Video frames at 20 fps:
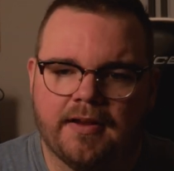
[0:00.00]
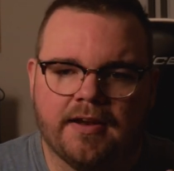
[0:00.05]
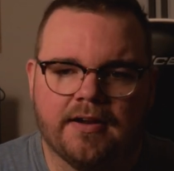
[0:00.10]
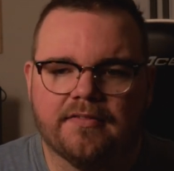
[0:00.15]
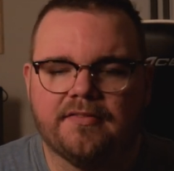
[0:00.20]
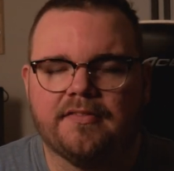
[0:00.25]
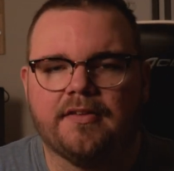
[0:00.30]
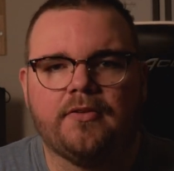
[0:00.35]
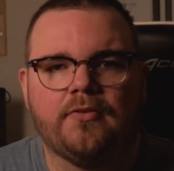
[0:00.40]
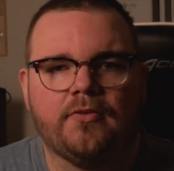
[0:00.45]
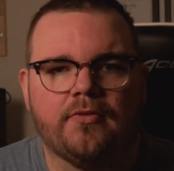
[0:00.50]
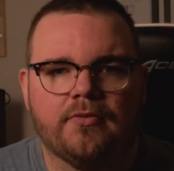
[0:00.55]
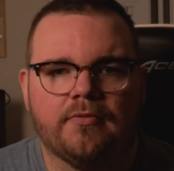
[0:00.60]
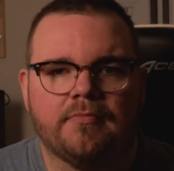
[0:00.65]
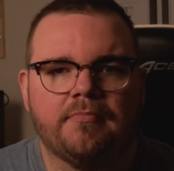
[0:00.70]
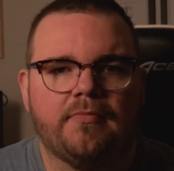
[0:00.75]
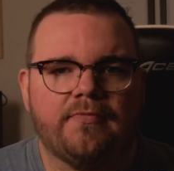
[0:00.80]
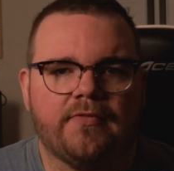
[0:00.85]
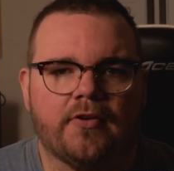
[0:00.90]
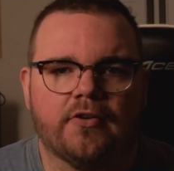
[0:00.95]
here's the
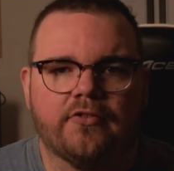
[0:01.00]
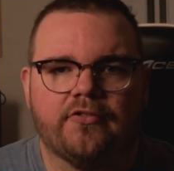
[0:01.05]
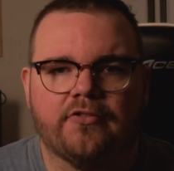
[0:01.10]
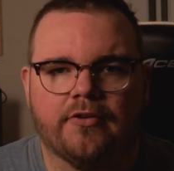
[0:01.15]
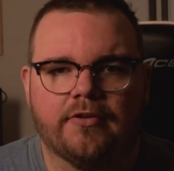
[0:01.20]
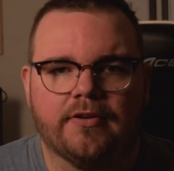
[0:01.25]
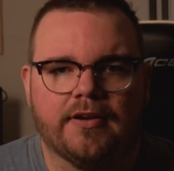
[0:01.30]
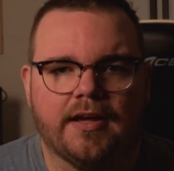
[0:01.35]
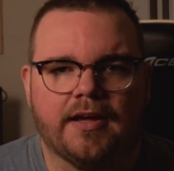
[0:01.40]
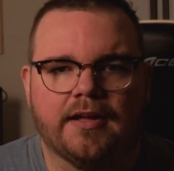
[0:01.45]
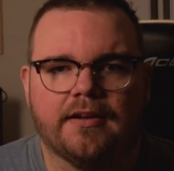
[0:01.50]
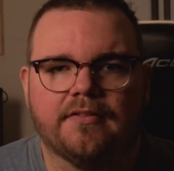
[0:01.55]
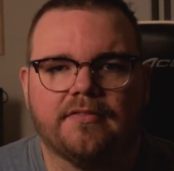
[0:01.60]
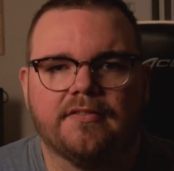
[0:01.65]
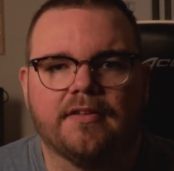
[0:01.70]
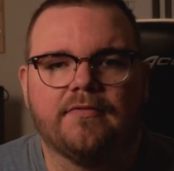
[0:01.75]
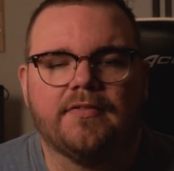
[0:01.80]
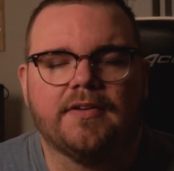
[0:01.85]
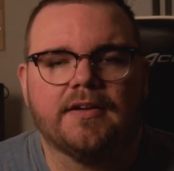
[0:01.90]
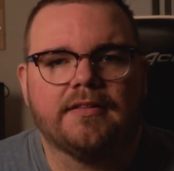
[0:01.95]
new version and
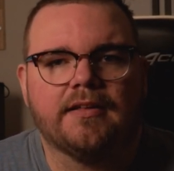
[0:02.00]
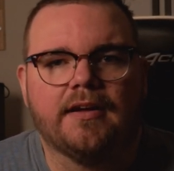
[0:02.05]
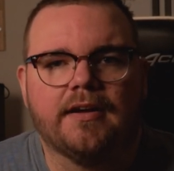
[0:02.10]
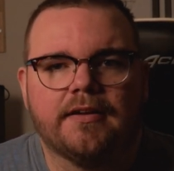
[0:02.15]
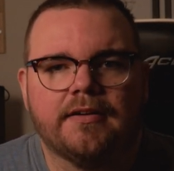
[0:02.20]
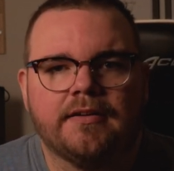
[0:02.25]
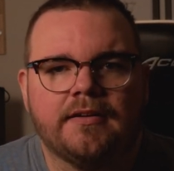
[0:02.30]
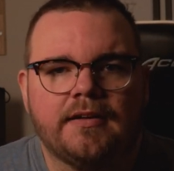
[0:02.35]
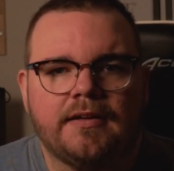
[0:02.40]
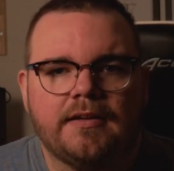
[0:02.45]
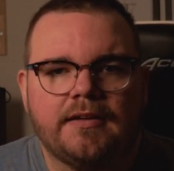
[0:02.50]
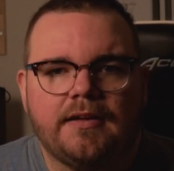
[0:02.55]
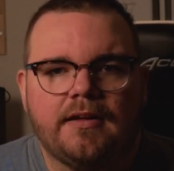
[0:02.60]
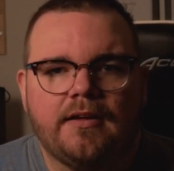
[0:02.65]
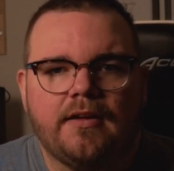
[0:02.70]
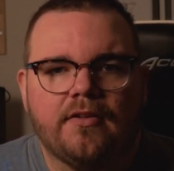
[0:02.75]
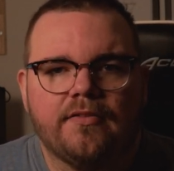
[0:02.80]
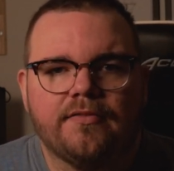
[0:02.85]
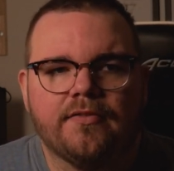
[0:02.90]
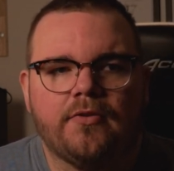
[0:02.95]
stuff like that.
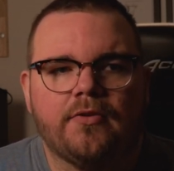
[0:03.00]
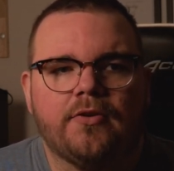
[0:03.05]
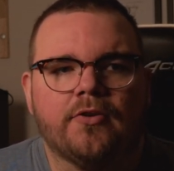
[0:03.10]
So